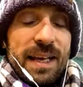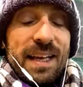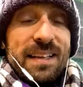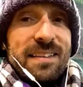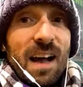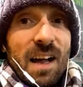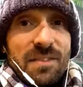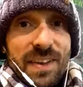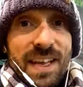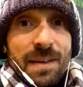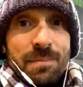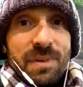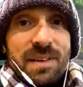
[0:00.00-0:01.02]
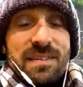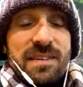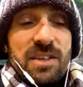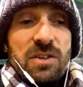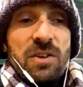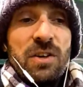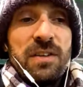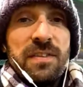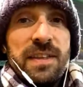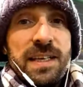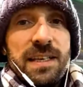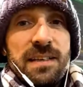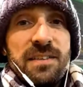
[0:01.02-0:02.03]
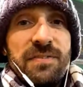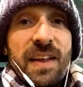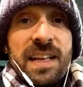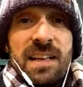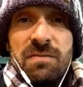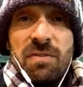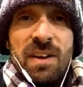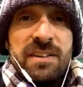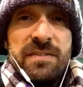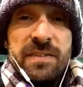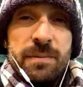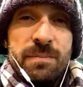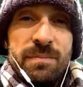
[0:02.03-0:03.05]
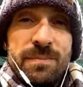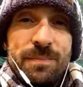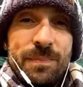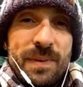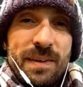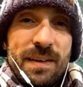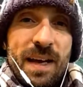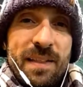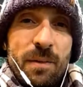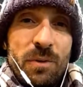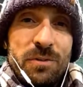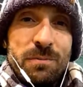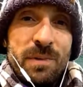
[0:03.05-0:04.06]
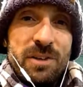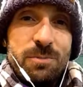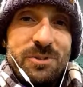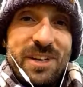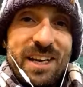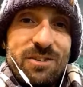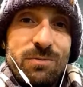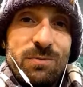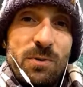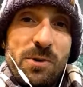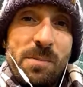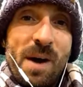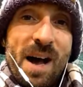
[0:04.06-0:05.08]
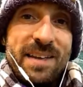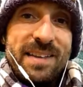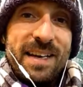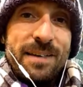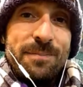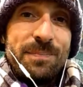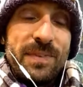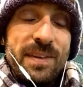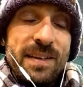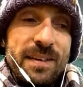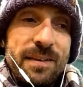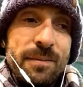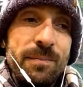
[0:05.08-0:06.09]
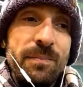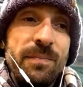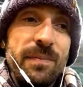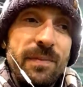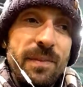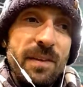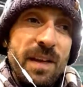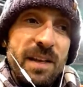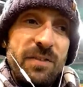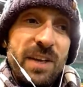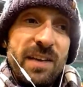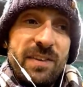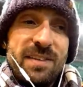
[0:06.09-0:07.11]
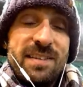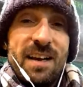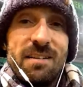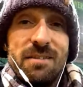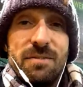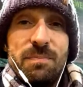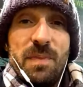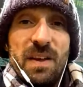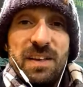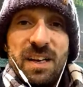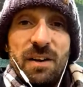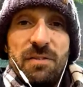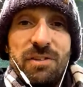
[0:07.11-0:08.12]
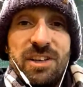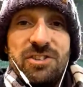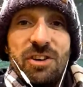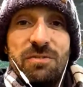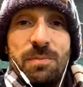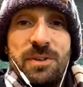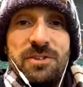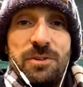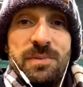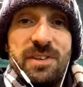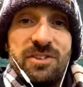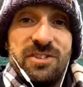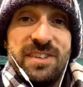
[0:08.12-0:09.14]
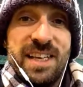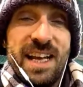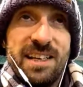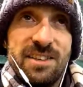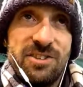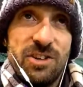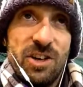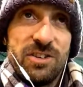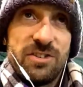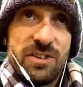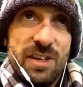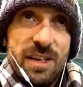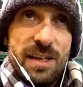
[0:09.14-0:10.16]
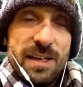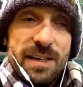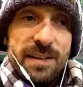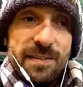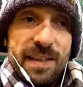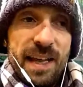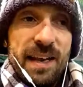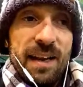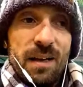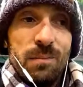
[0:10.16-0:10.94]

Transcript: It's hard for him because you look at the defending in front of him and there wasn't much protection for him either. And if you're giving Saka a free shot from the 2 positions, he had his shots, then